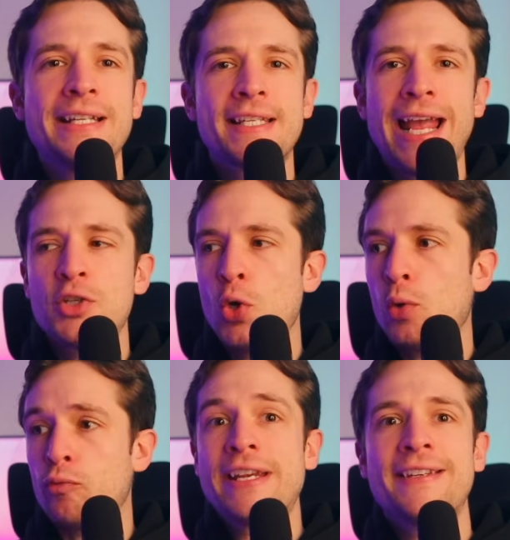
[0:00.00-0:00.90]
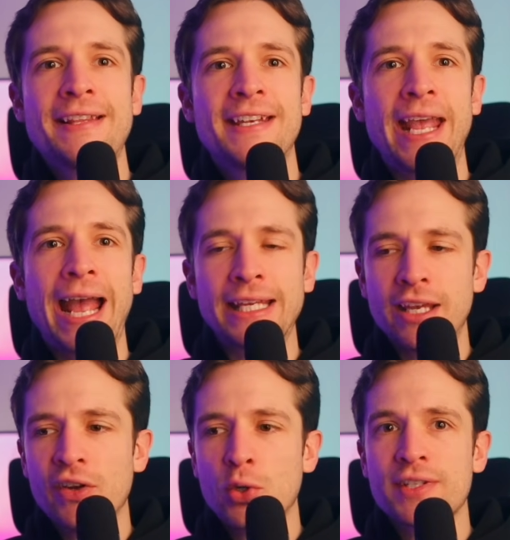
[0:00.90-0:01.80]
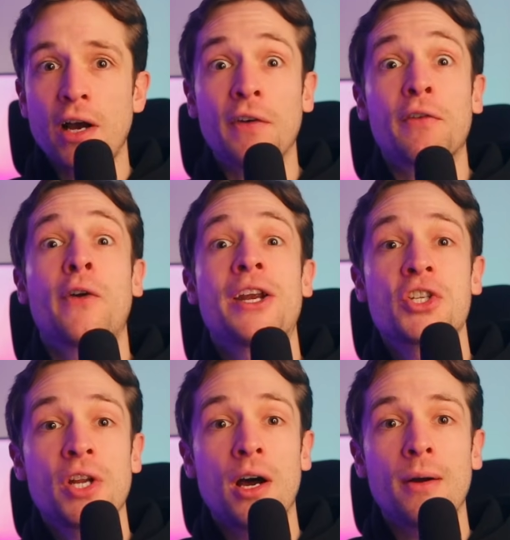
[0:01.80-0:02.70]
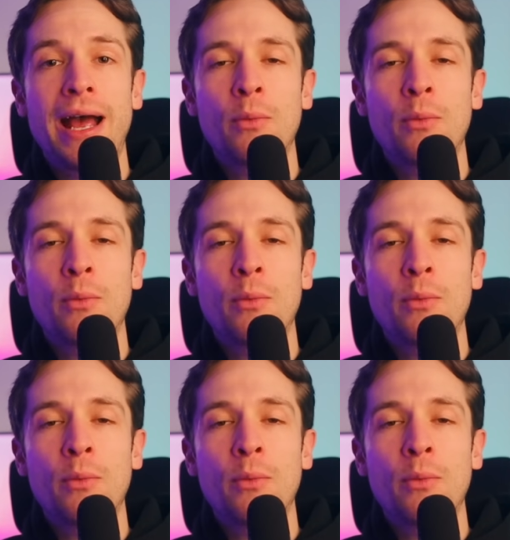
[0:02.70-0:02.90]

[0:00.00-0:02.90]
Instead, you're resetting it and giving yourself a fresh start.